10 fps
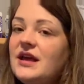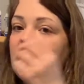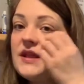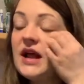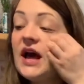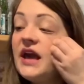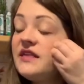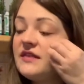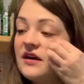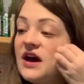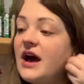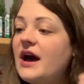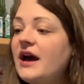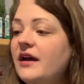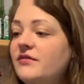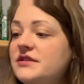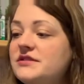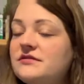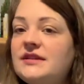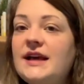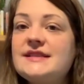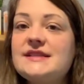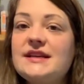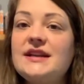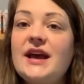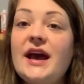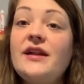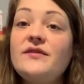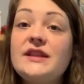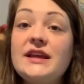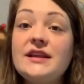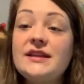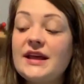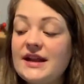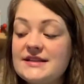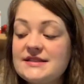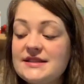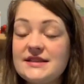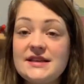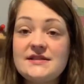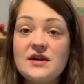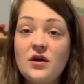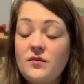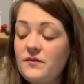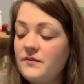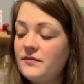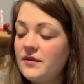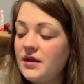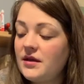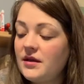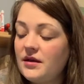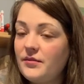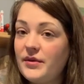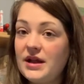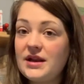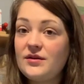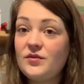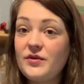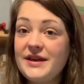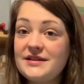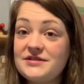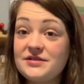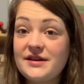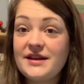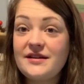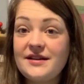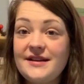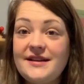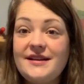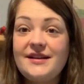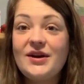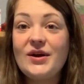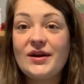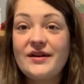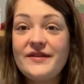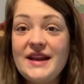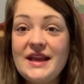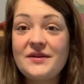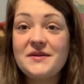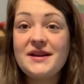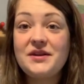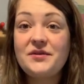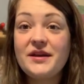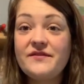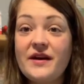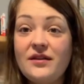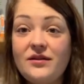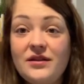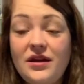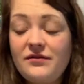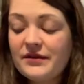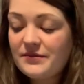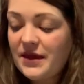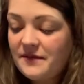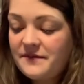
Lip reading: And then I thought I would do a lesson. I don't think that I sent these home, but we can do it on our video, and you can follow along with me.